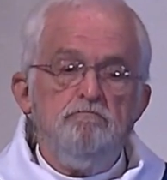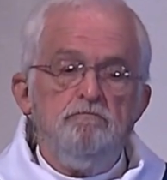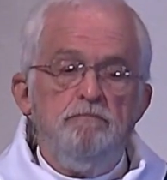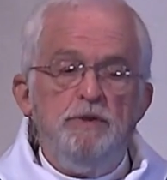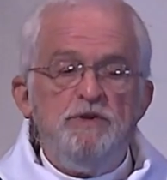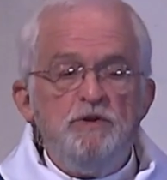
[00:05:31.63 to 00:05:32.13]

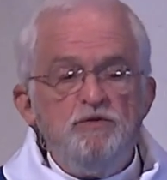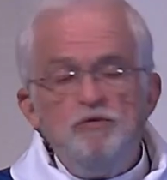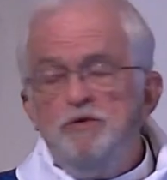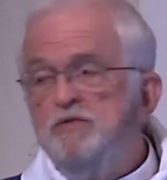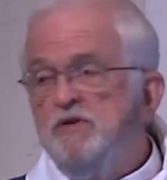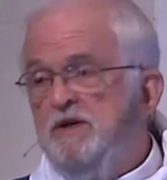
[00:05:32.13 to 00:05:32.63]
But the
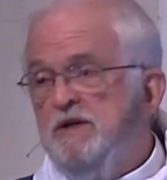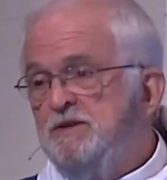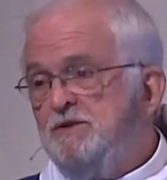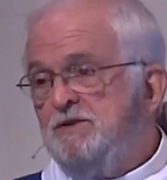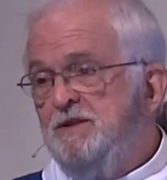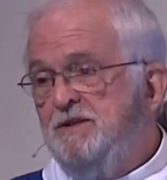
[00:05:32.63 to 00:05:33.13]
truth
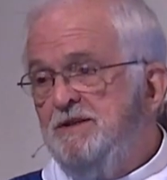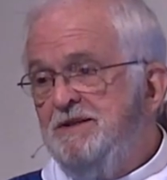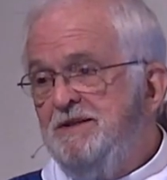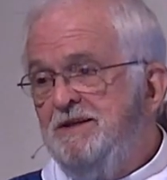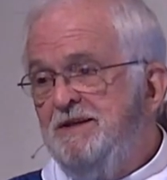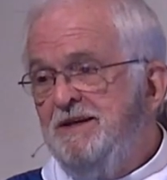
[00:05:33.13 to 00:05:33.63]
is
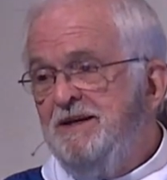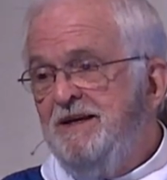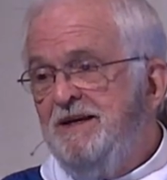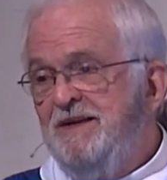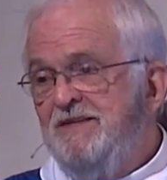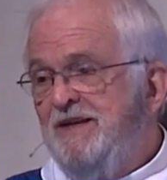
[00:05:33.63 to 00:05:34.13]

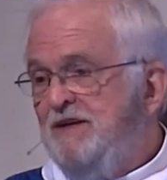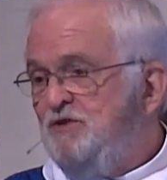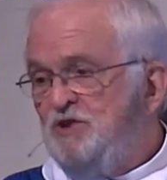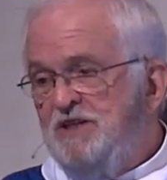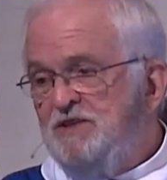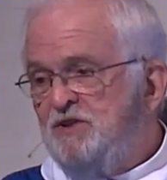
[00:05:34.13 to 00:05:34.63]
that
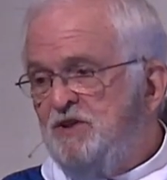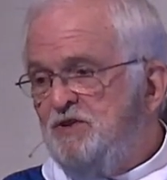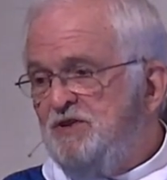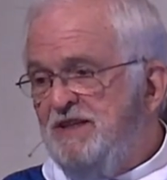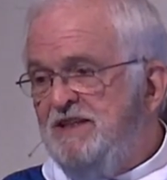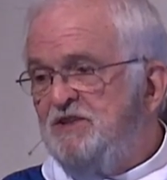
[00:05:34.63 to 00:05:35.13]
Jesus
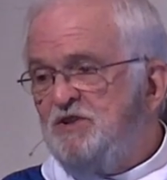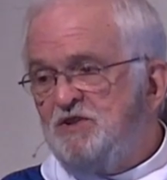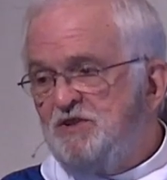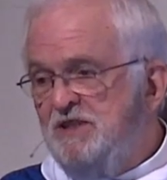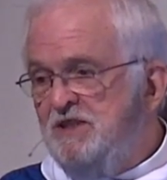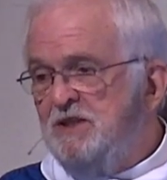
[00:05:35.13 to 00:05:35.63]
is
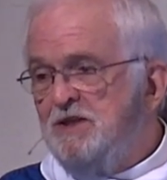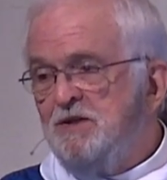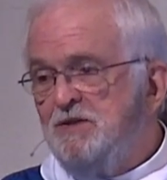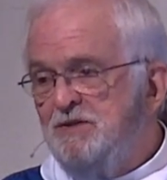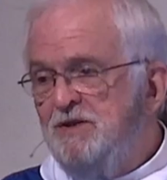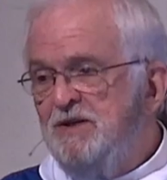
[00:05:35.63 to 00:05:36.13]
still
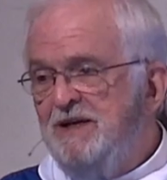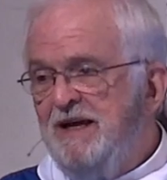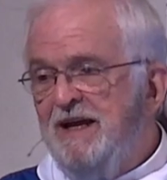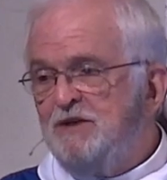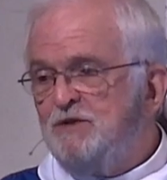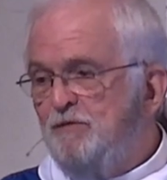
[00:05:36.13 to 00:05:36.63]

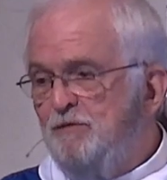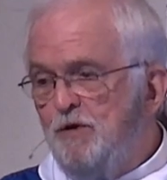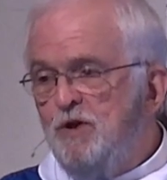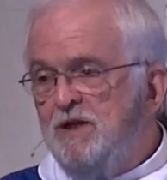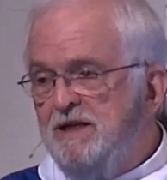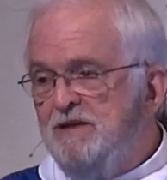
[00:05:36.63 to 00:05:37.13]
as
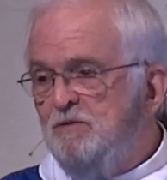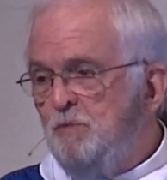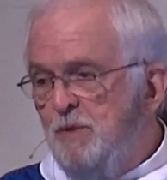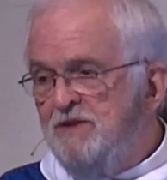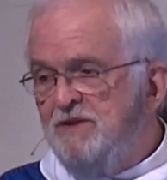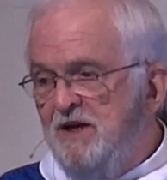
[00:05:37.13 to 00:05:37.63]
fully
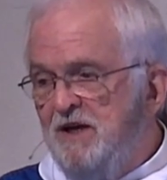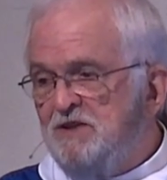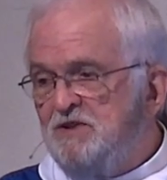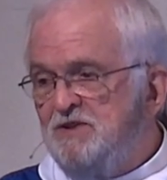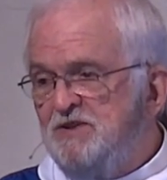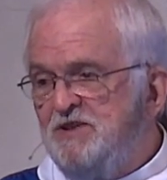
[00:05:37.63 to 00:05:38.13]
with
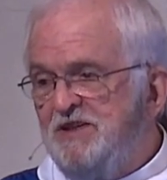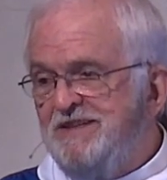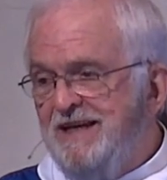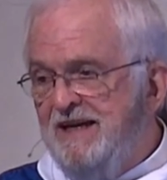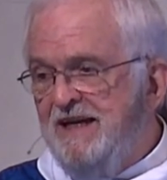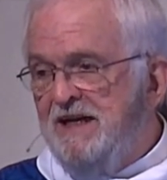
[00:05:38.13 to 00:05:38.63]
us
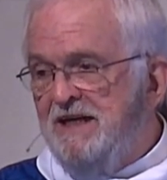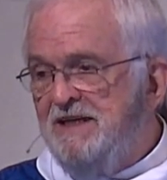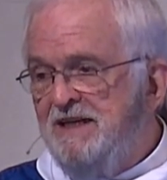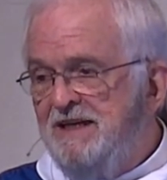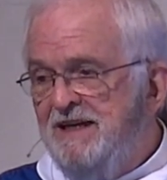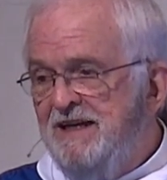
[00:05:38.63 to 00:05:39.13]
today
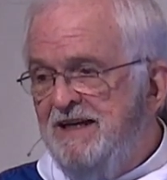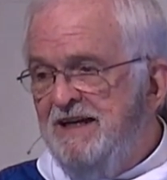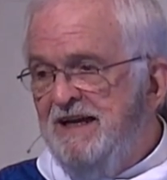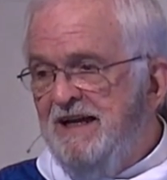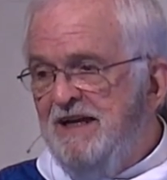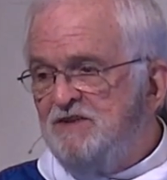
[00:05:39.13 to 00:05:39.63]

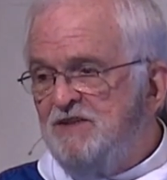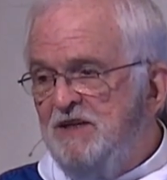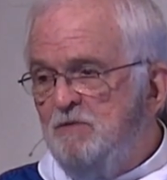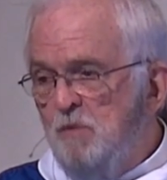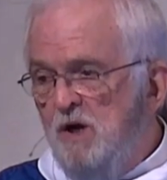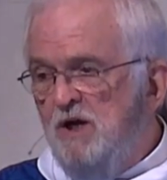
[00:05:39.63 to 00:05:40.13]
as he
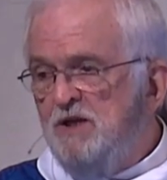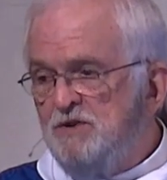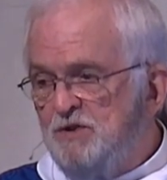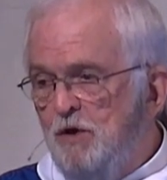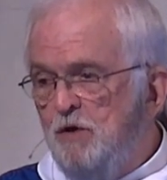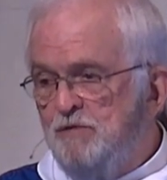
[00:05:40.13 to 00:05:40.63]
was
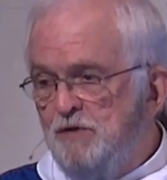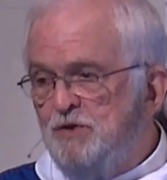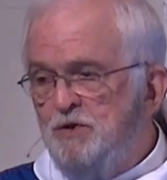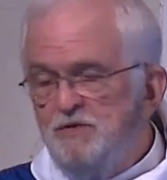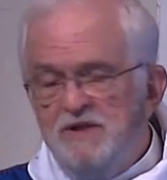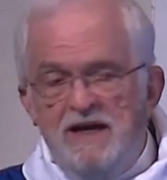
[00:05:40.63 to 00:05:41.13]
over
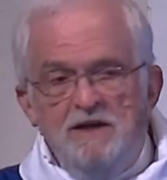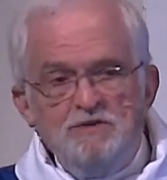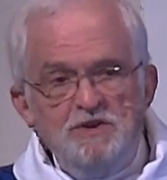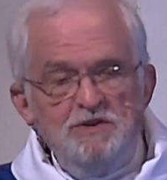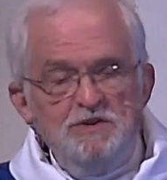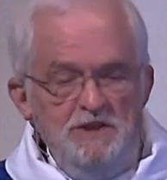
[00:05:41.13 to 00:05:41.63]
2,000
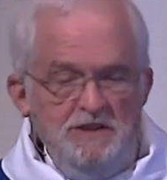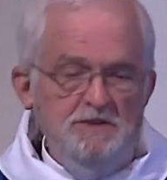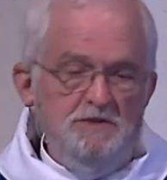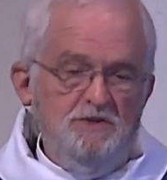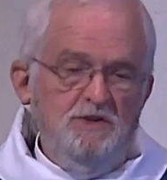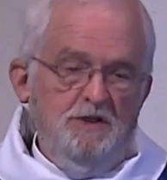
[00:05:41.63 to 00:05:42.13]

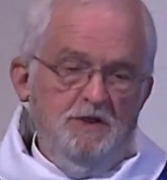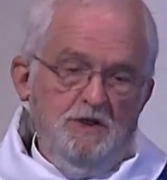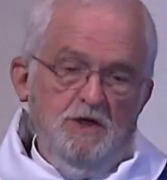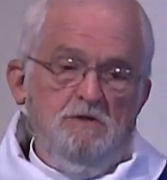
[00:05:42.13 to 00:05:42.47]
years ago.